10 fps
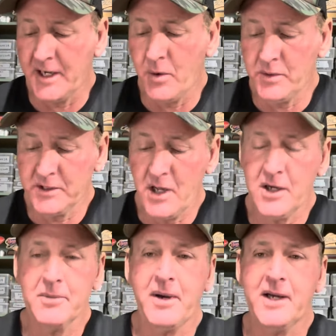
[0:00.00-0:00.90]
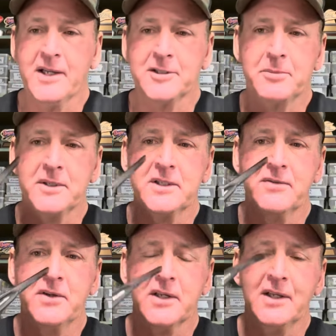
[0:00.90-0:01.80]
I want to talk about a
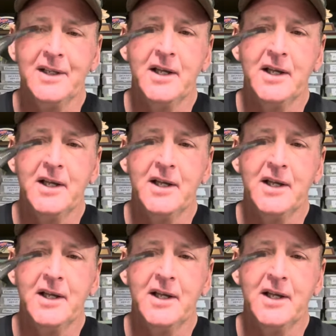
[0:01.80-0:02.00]
specific